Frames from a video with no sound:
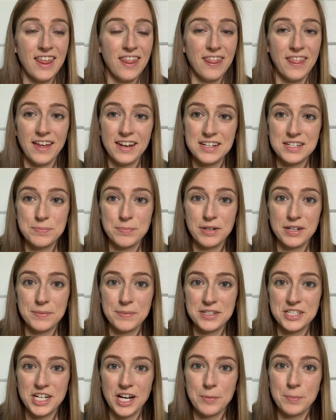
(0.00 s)
that is pretty
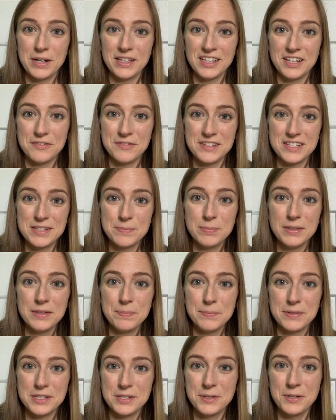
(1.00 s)
much how my life is
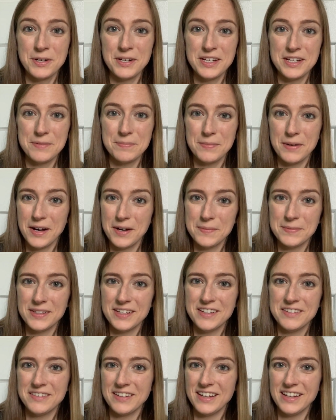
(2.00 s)
split between mom
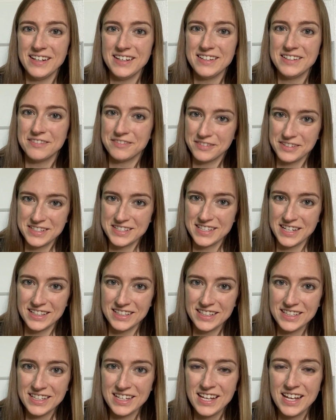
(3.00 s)
life and
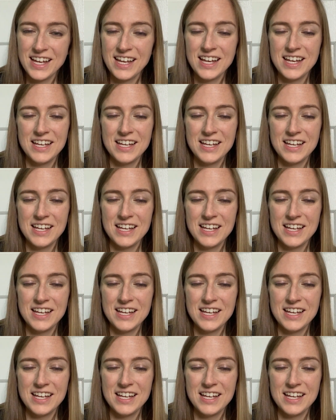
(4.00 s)
reselling.